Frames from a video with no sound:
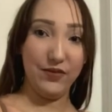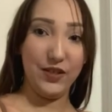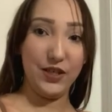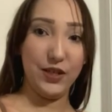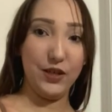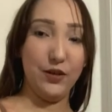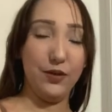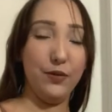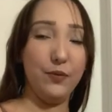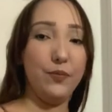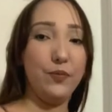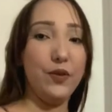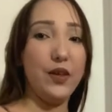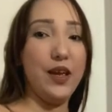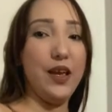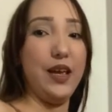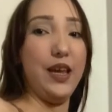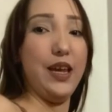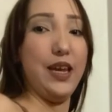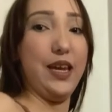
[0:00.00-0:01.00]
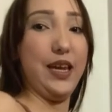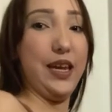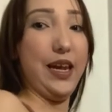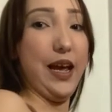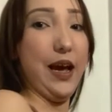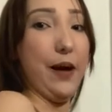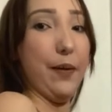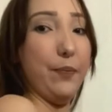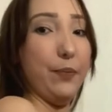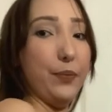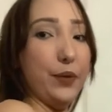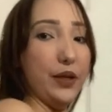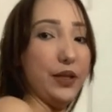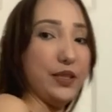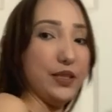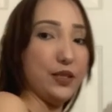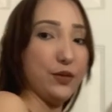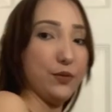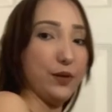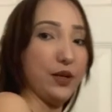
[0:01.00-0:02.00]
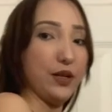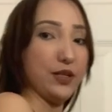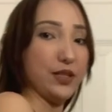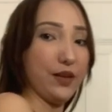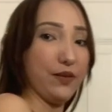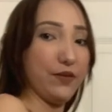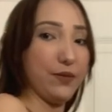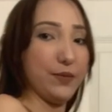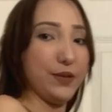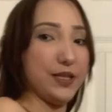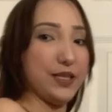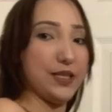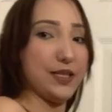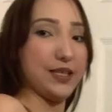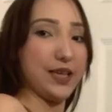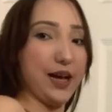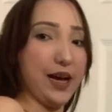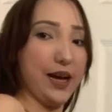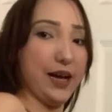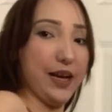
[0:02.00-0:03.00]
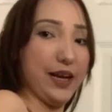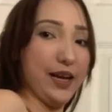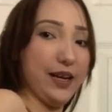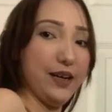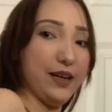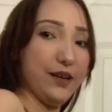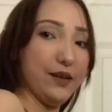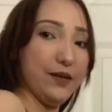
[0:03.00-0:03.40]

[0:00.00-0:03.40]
So, yeah, but this is what it looks like on the side.